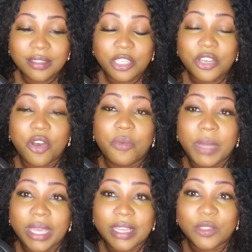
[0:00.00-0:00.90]
to know
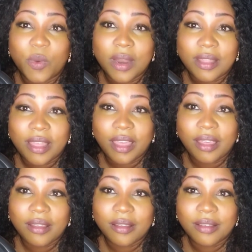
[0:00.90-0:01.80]
me is one
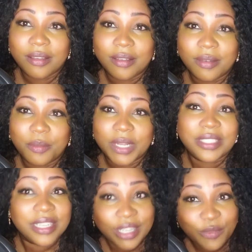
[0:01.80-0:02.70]
thing, but
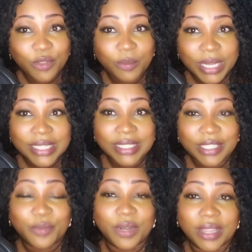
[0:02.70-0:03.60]
to live with me is a
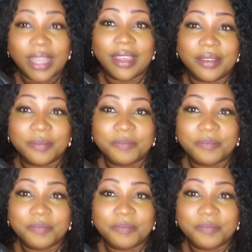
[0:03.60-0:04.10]
different thing.